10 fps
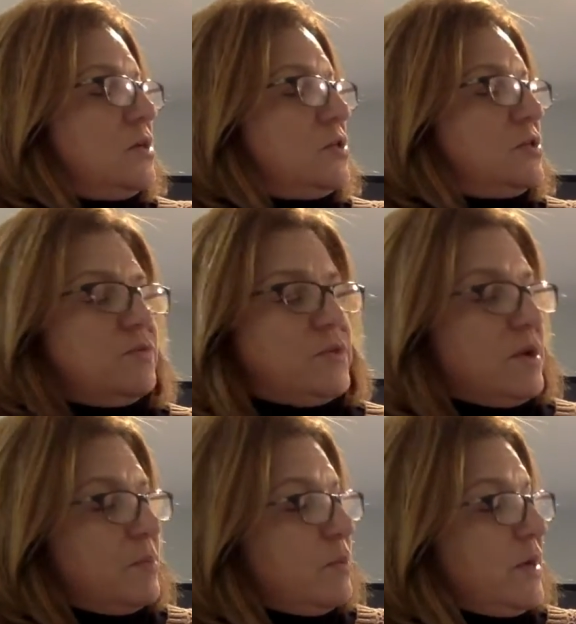So for
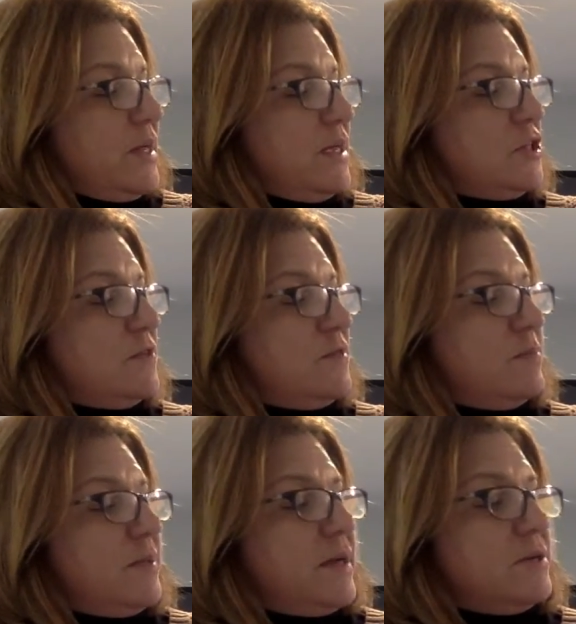number 1, each of the
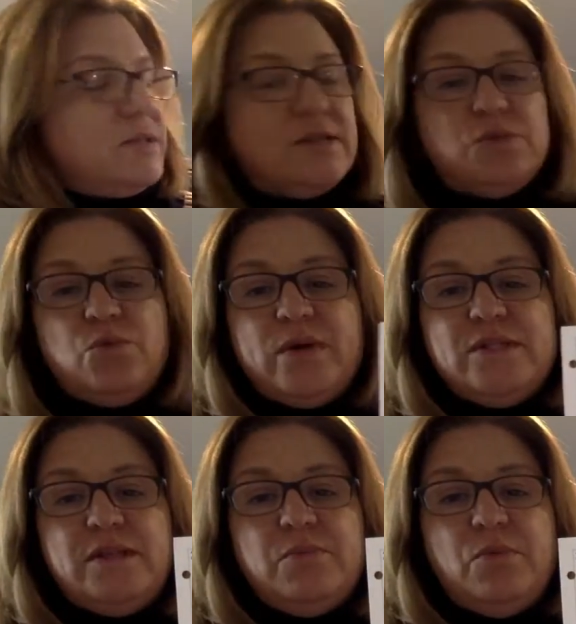players has
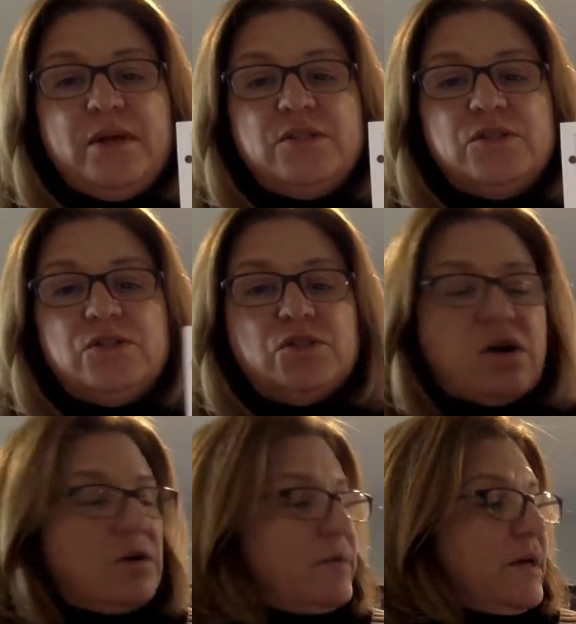20 points to
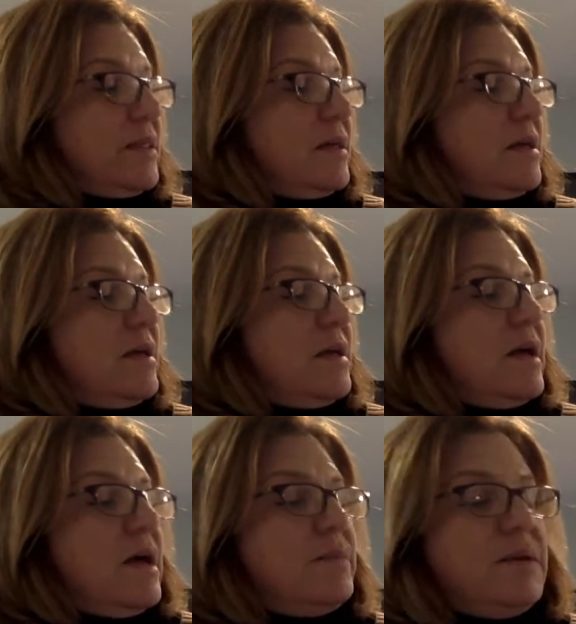start with.
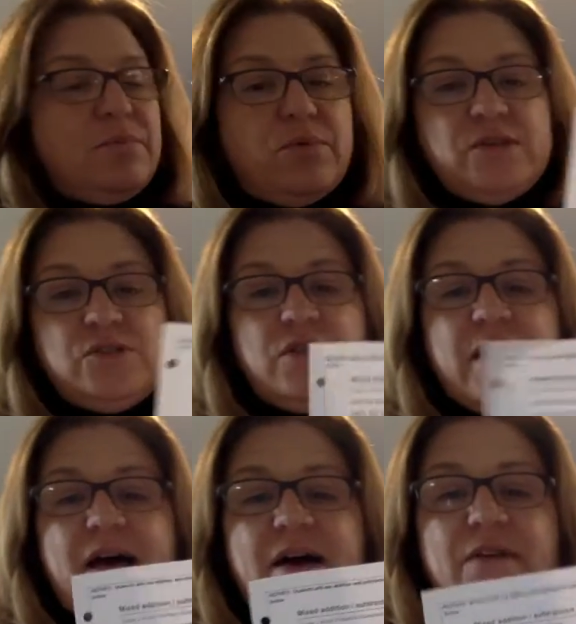How many points do
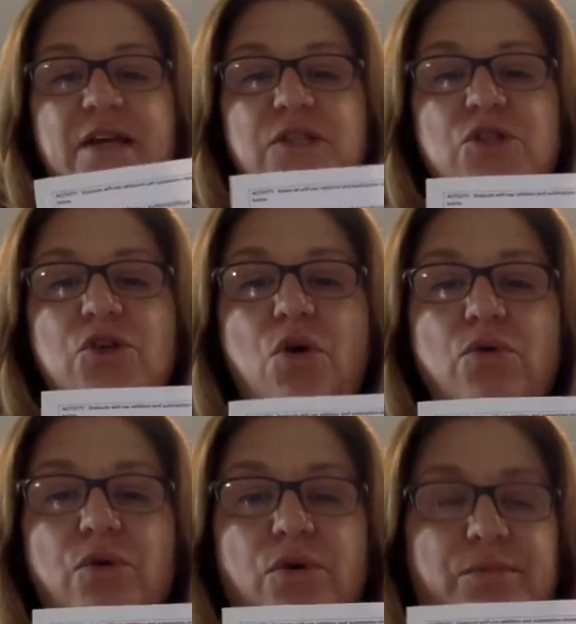they have in
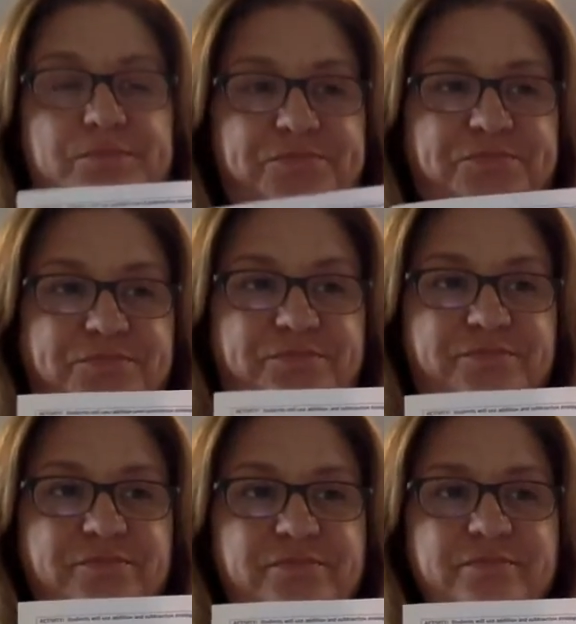total?
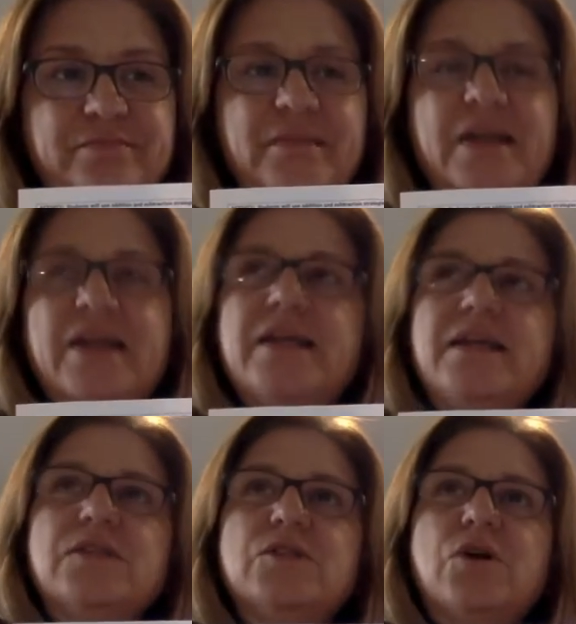
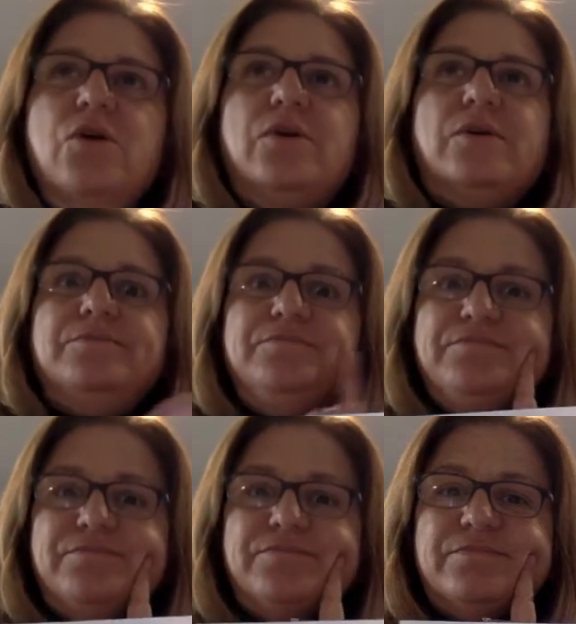In total.
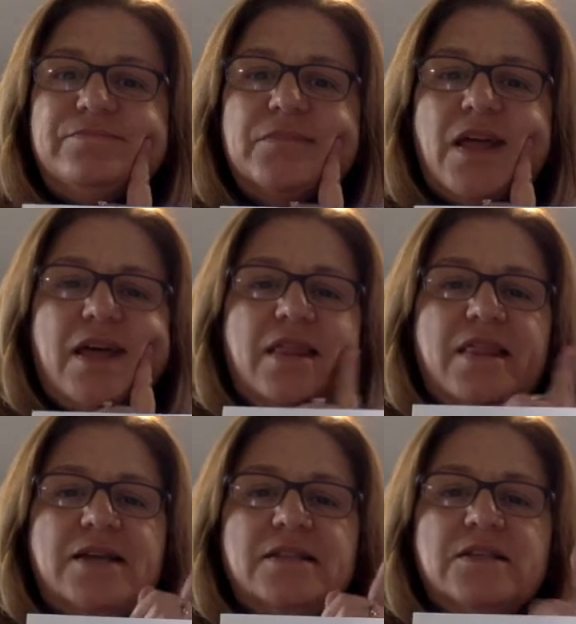
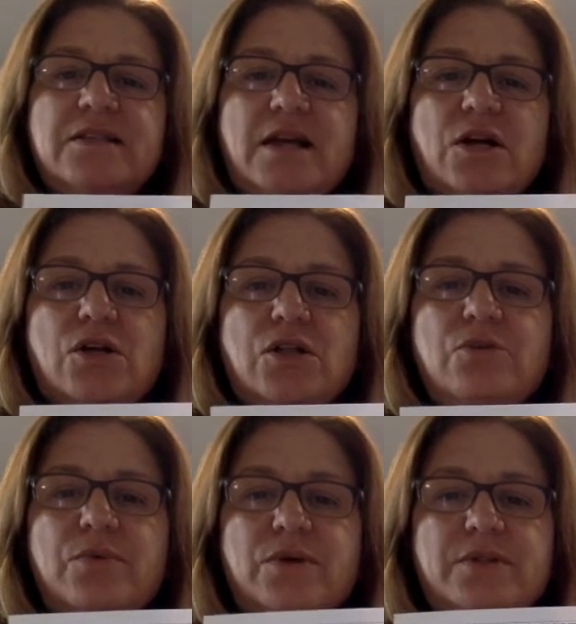That sounds like a clue
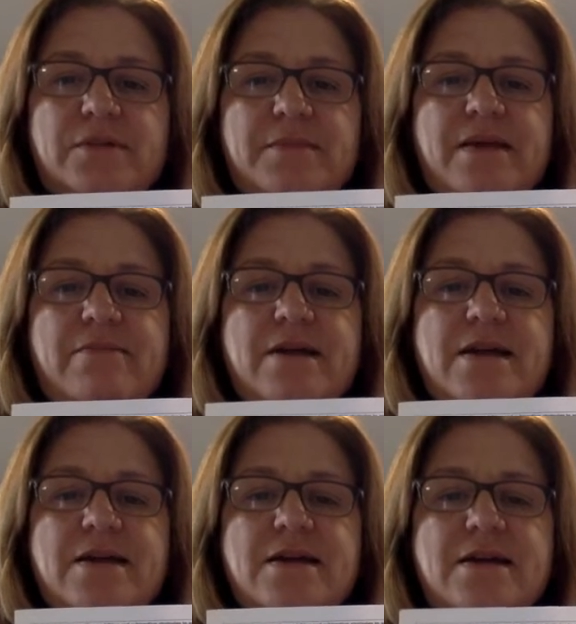word to me,
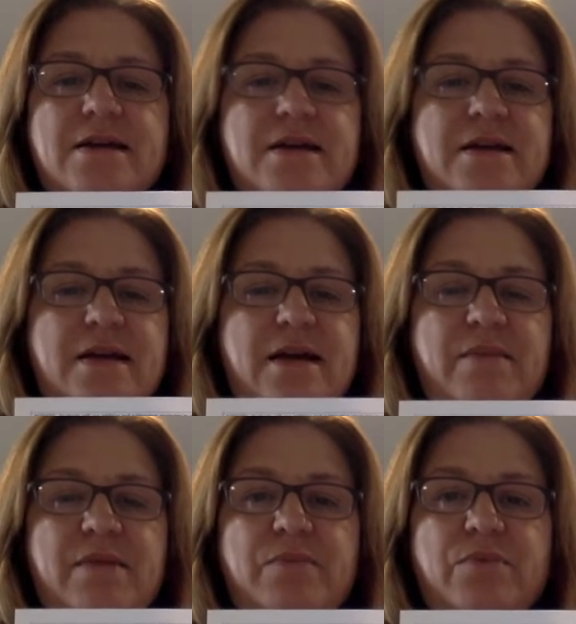right? How
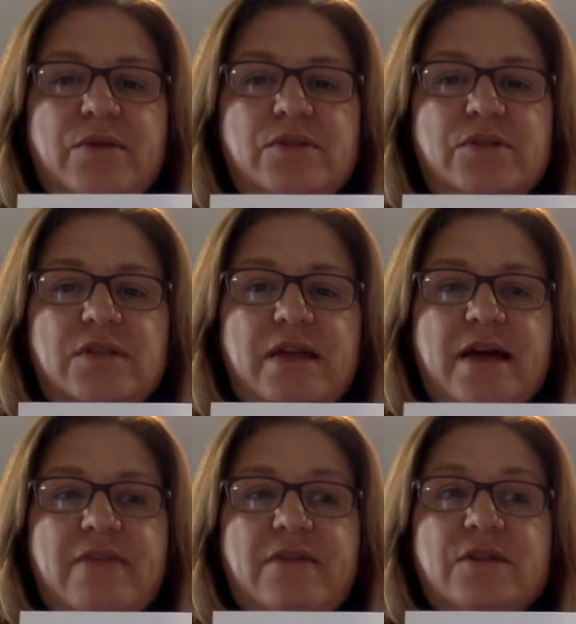many points do they
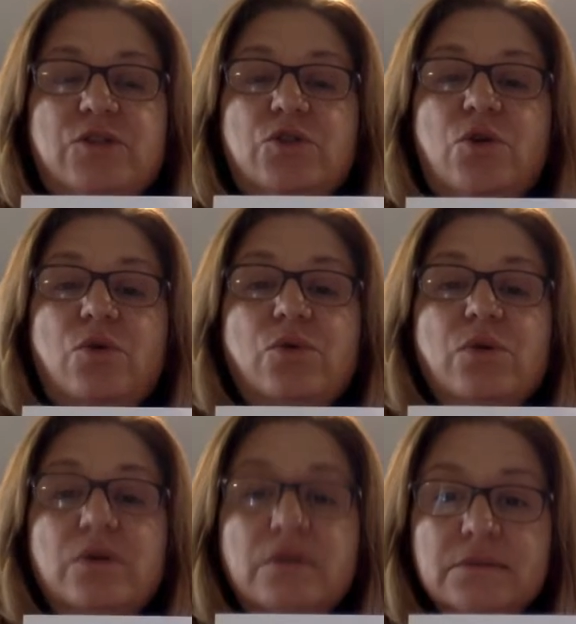have in
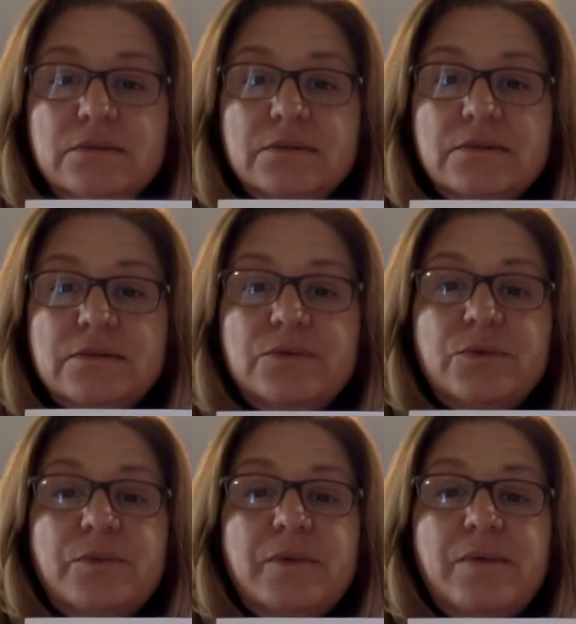total
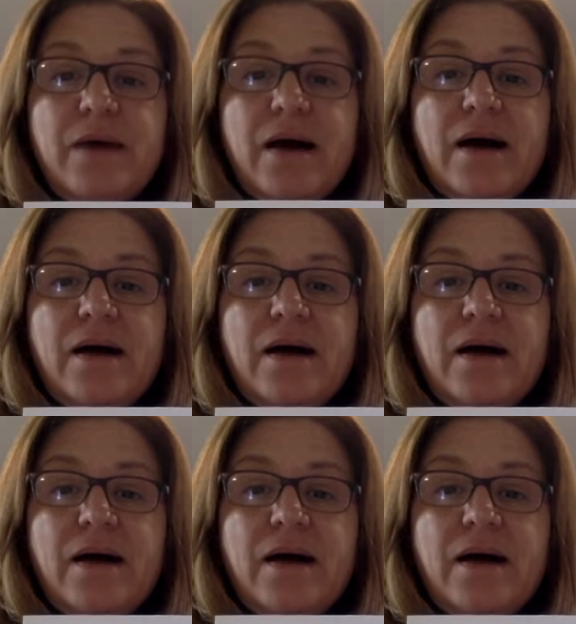would be what?